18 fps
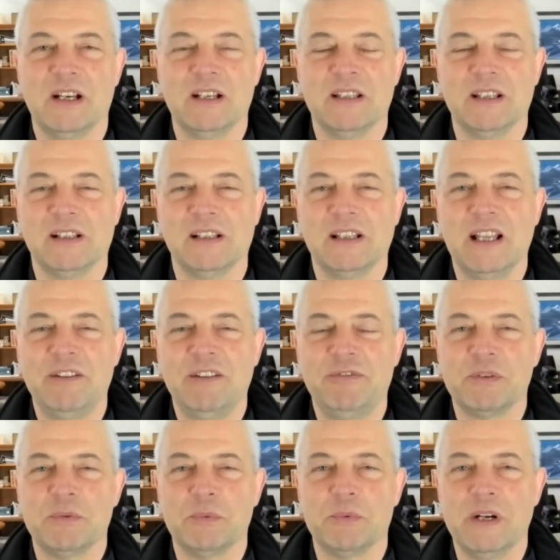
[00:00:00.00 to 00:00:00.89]
The
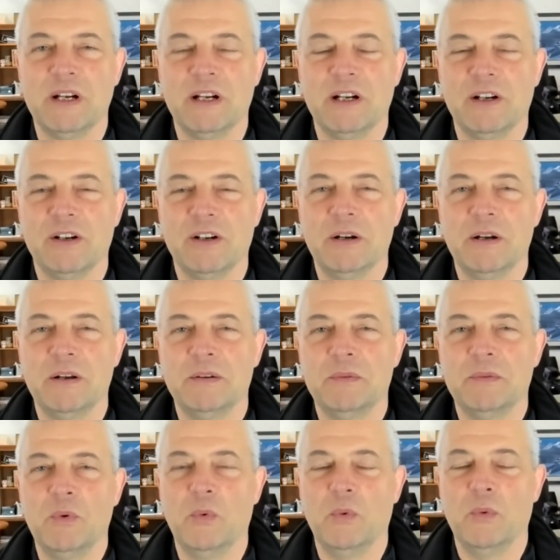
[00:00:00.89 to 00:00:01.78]
left rear
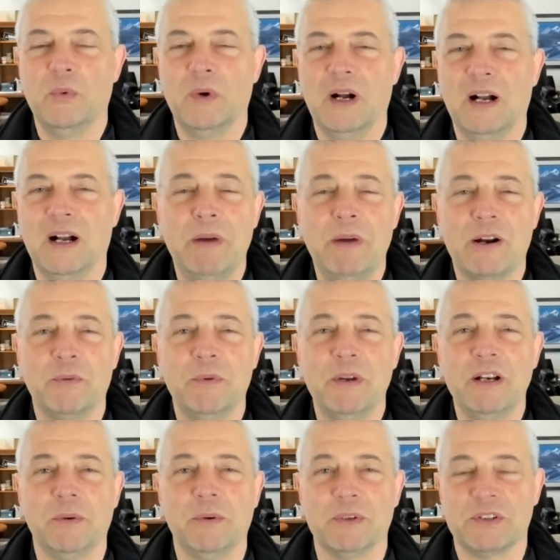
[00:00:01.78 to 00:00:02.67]
power
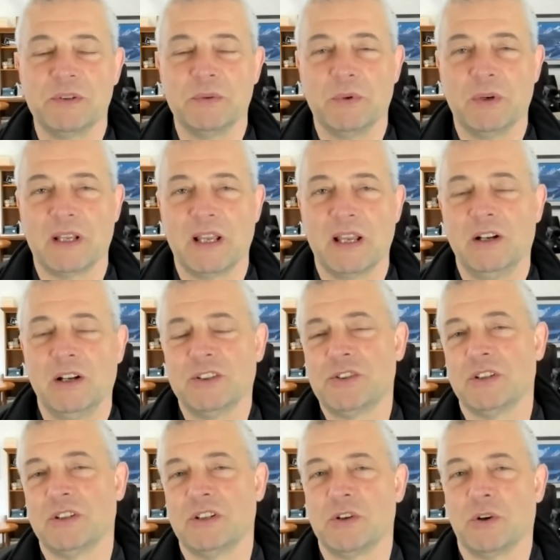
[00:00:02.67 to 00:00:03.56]
window wasn't working.
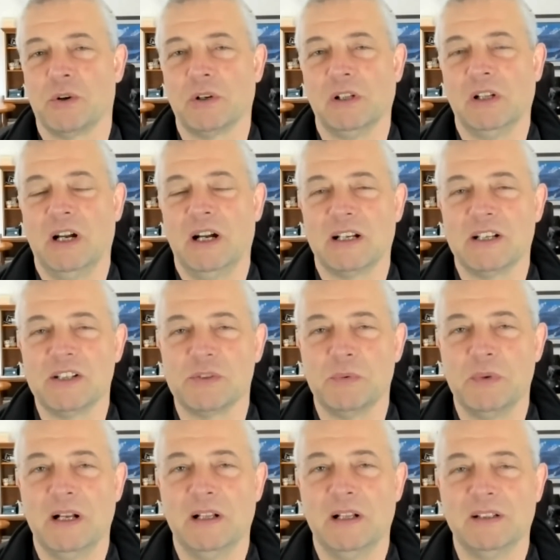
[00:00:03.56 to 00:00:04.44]
Also the door lock as
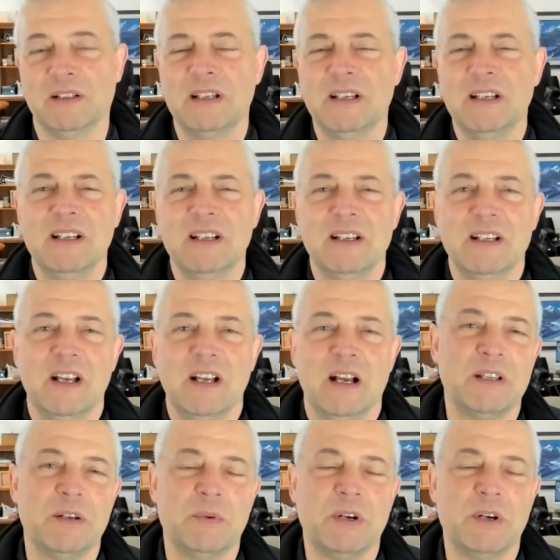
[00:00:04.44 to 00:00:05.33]
well. And
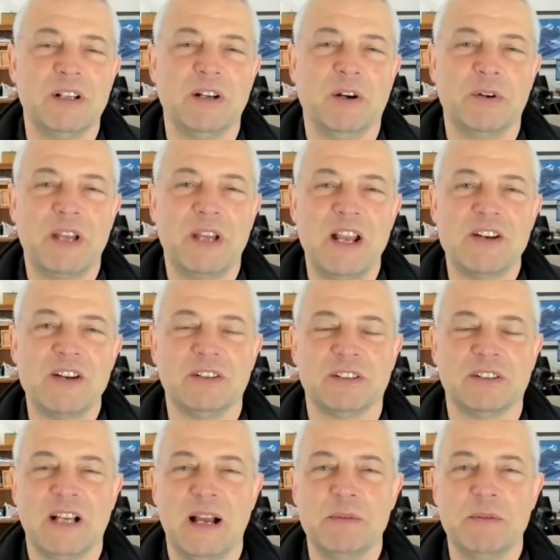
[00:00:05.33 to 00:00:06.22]
there were occasional
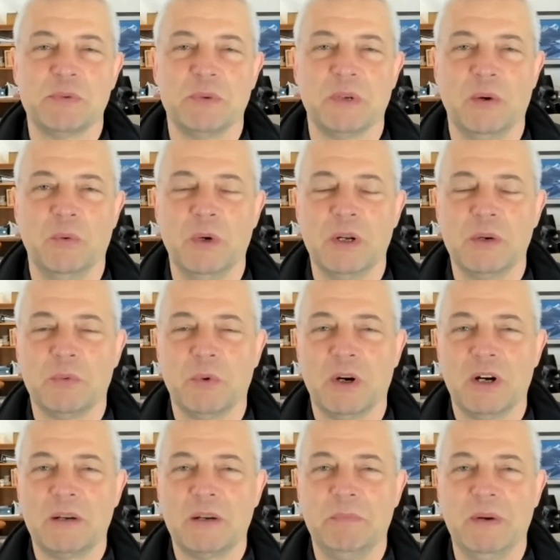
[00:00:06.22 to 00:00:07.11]
times when it would
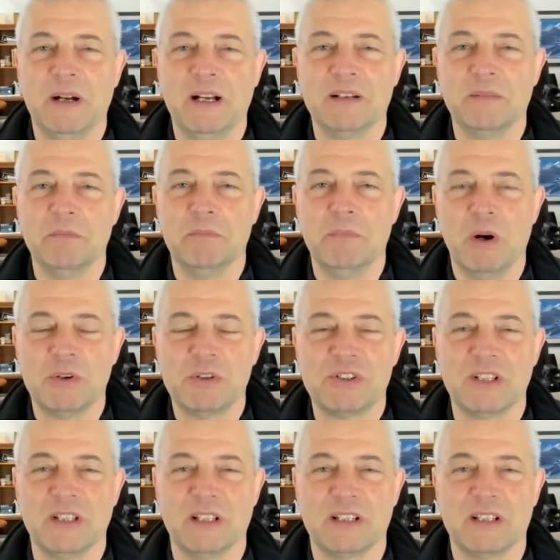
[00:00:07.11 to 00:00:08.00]
work, but
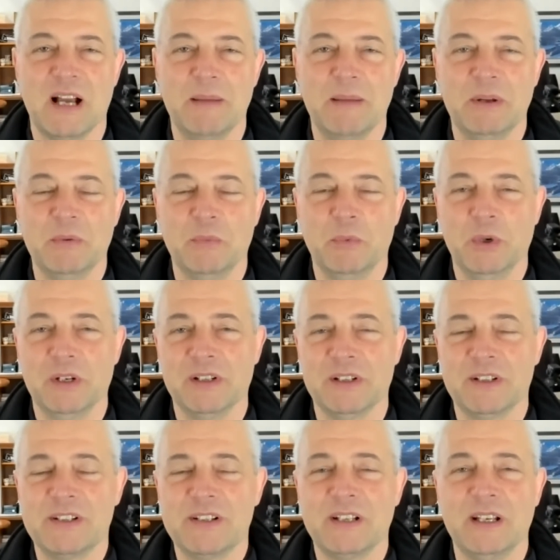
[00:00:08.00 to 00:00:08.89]
most of the time it
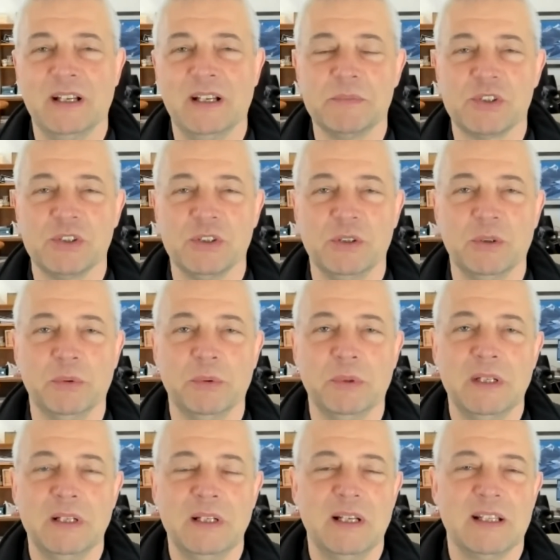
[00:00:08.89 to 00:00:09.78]
wouldn't. So
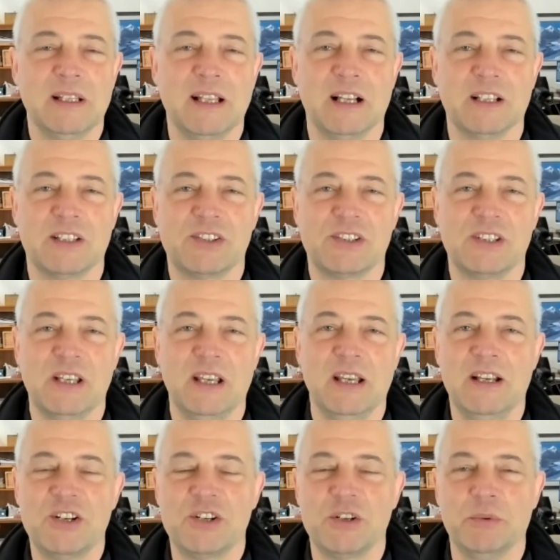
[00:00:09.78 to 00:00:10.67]
that's the
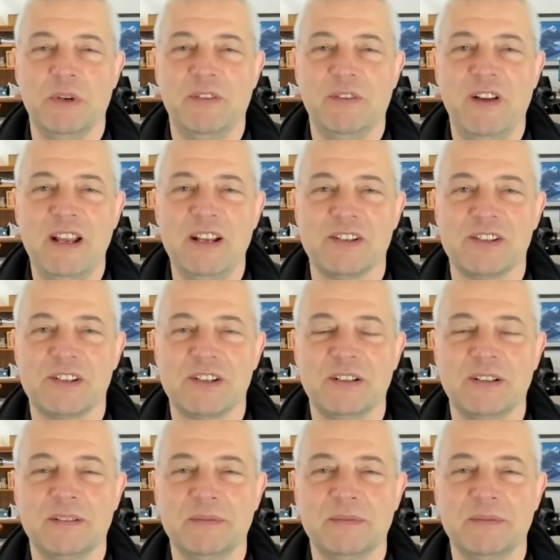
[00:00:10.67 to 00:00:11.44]
issue we faced.